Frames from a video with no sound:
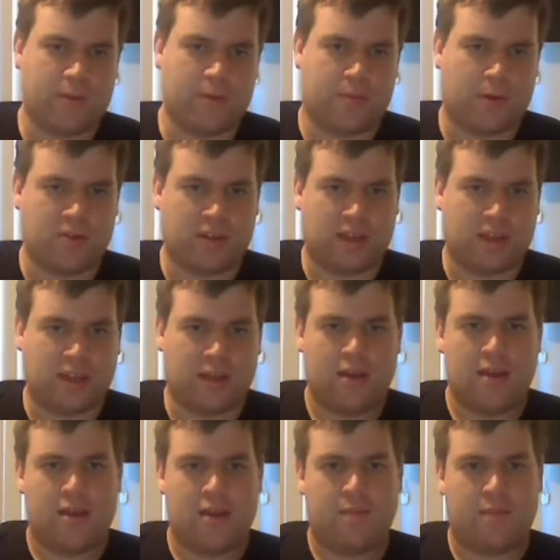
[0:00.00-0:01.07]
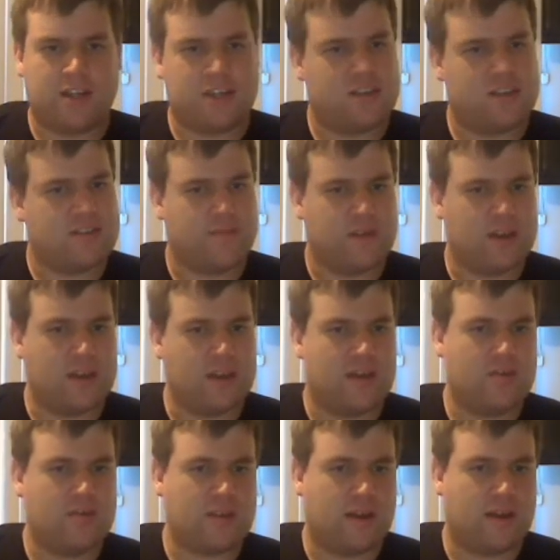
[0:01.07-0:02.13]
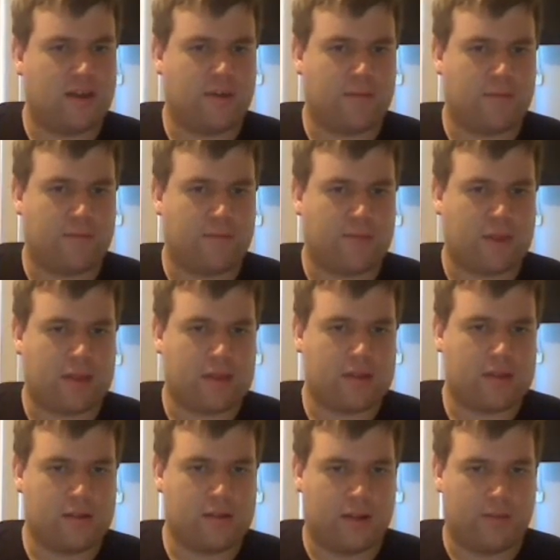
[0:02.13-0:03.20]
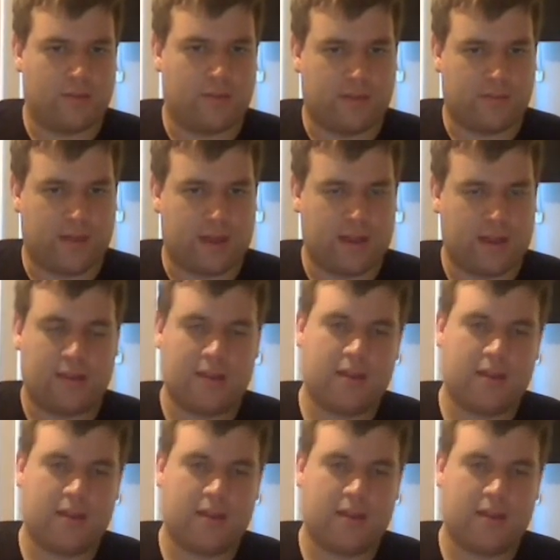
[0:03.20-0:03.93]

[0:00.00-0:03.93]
posting pictures and videos of the event